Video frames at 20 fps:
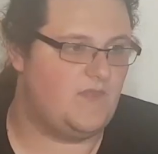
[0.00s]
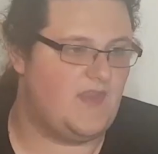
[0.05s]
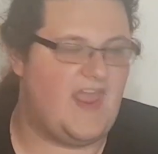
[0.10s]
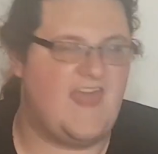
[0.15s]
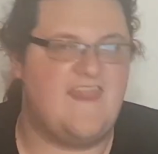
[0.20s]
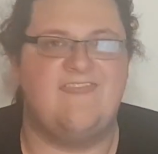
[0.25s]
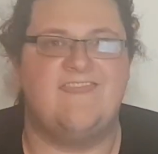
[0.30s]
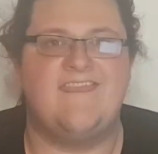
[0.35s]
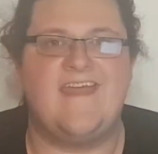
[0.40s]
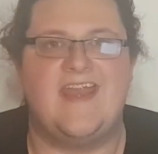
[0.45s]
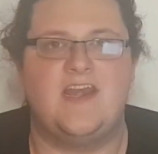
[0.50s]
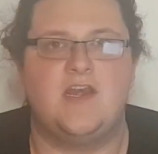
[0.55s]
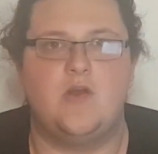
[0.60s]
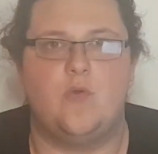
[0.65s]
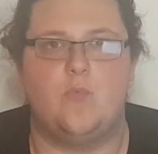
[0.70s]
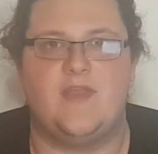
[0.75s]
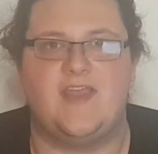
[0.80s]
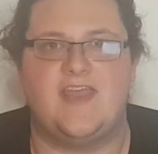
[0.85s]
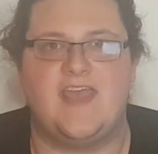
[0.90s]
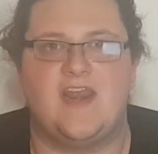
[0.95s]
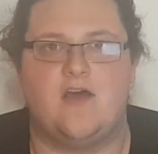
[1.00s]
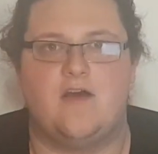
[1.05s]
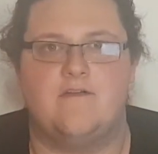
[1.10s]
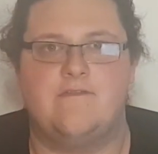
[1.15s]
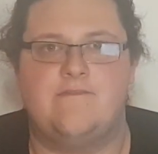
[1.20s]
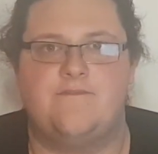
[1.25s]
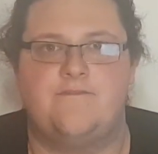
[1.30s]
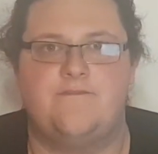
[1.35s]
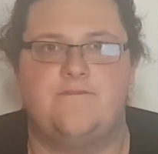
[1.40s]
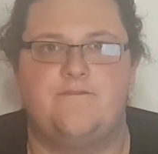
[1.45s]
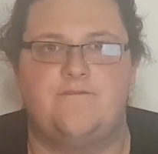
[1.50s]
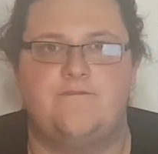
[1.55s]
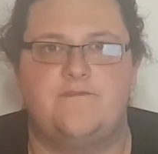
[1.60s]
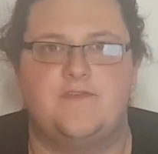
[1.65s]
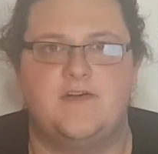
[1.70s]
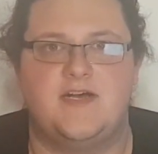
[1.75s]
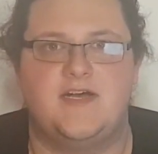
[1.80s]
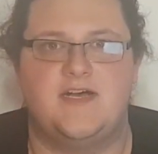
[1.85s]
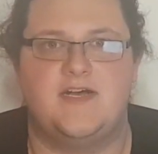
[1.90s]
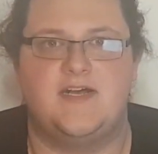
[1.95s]
And then we get our
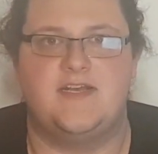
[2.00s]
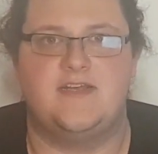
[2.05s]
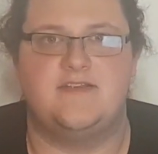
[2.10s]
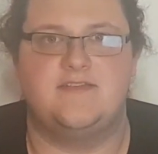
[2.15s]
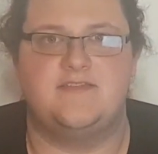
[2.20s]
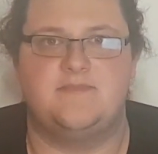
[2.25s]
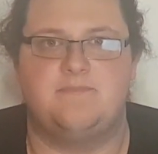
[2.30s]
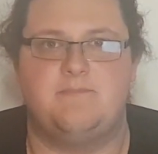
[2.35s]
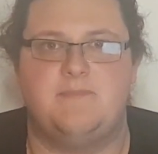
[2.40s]
first